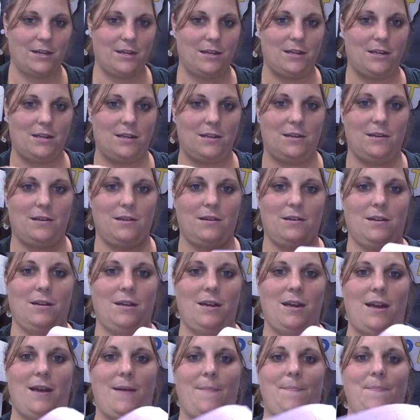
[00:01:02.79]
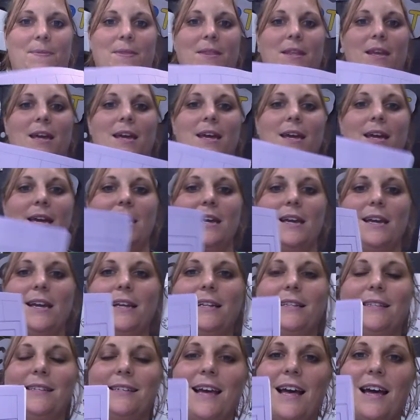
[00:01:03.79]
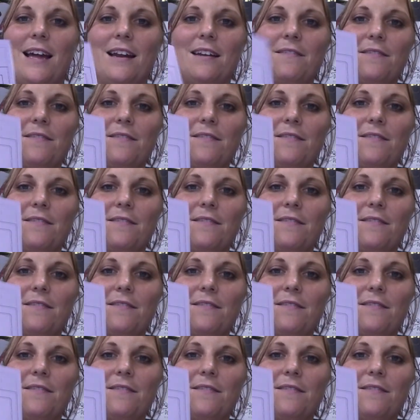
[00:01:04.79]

Okay. It's kind